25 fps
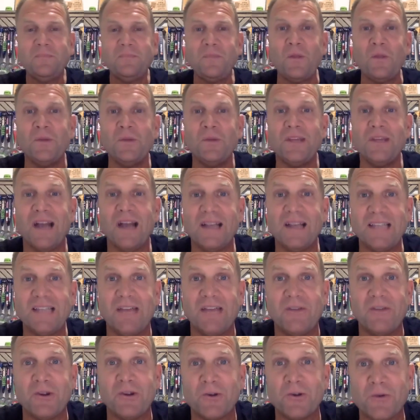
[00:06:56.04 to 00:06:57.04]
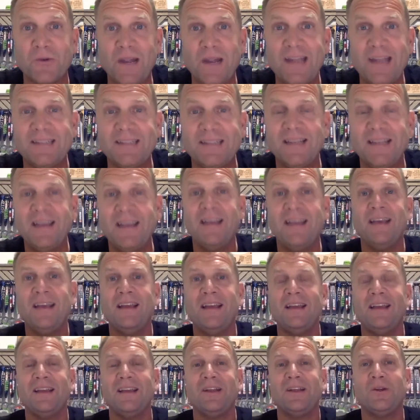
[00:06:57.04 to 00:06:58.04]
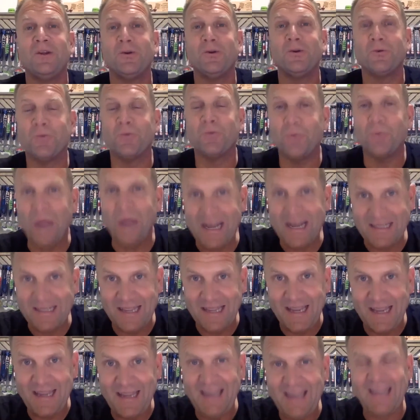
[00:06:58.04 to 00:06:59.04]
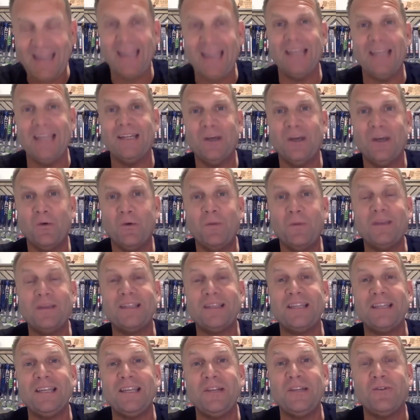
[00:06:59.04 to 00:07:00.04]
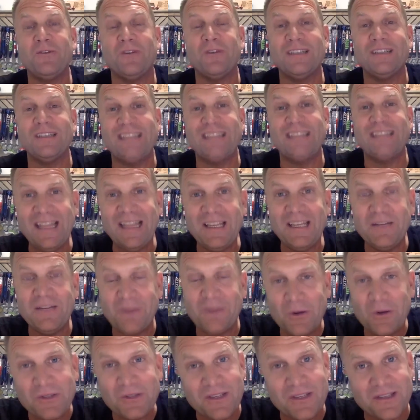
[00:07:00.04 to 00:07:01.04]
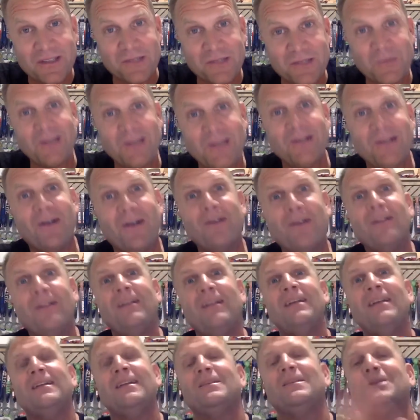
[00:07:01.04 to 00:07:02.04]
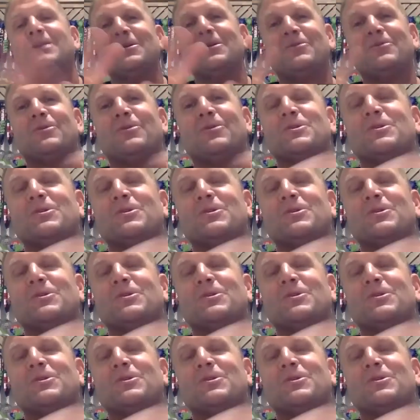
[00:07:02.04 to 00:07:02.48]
You guys have a great, great day. And we'll be seeing you for daily devotions this week, y'all. Looking forward to